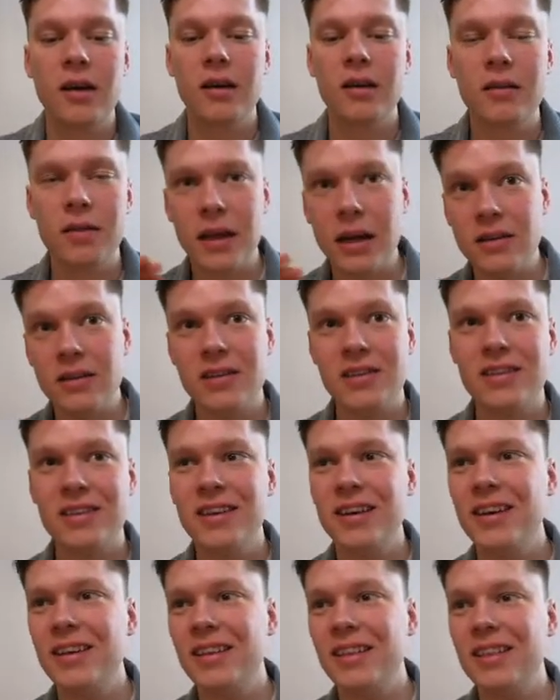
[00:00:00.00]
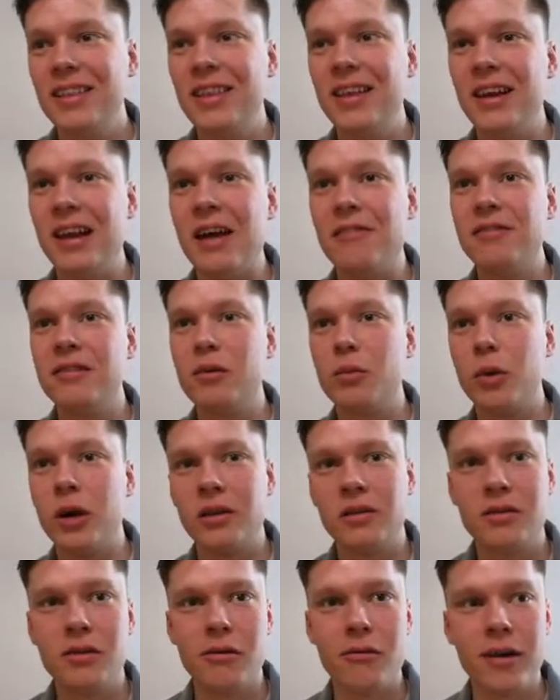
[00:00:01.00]
that's the level where
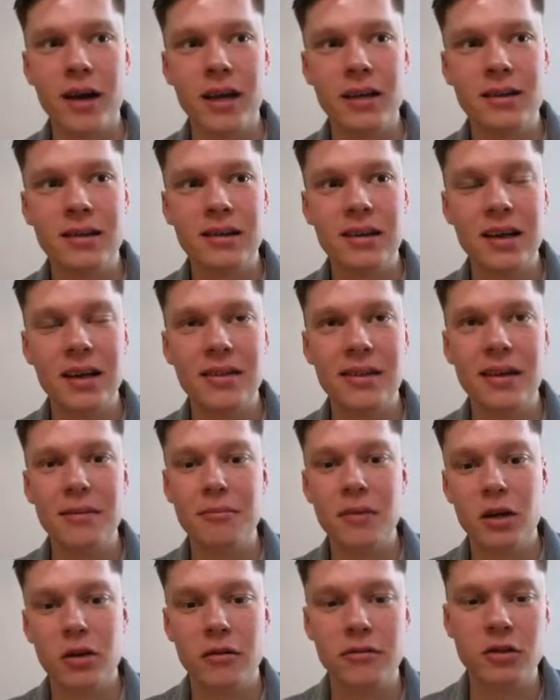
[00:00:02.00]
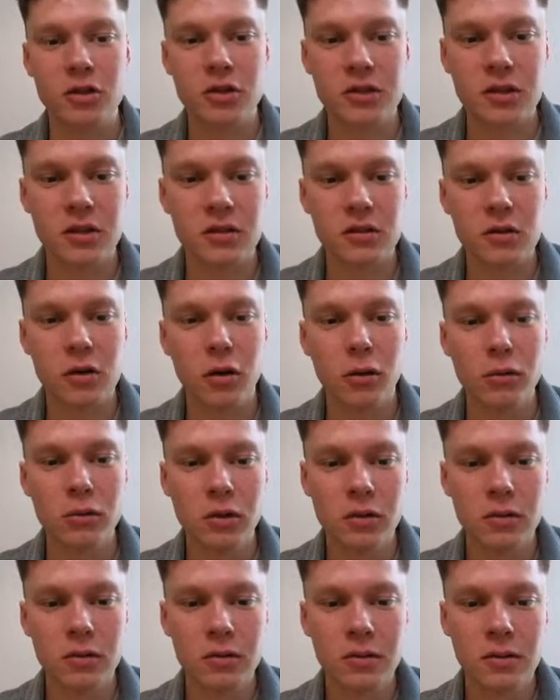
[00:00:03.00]
it's alright, and then my coffee just gets cold,
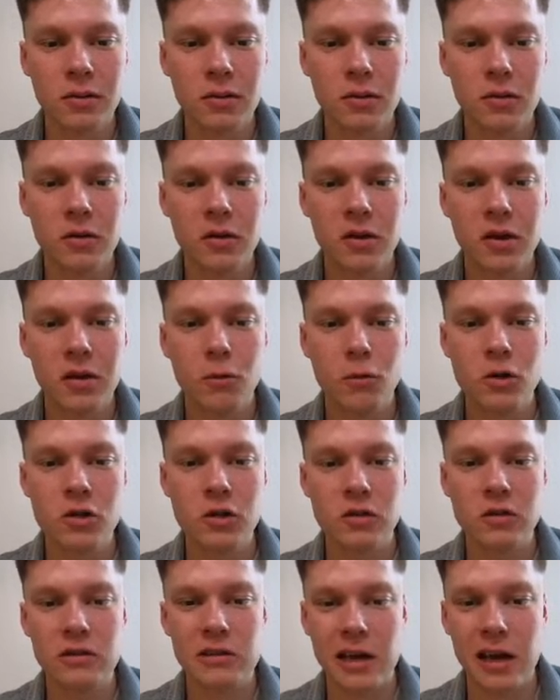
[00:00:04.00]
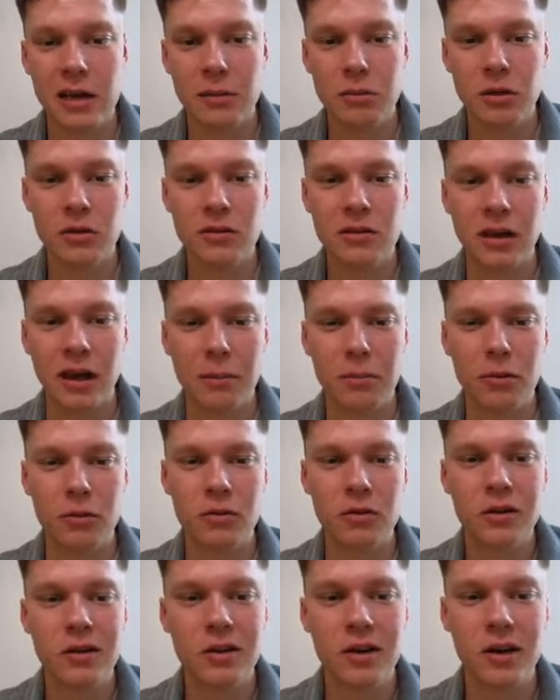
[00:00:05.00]
which is sad, because, like,
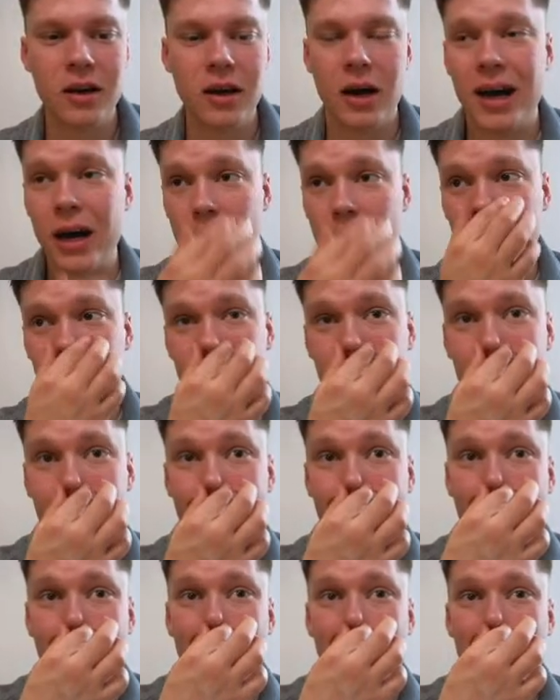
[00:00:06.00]
honestly, like, I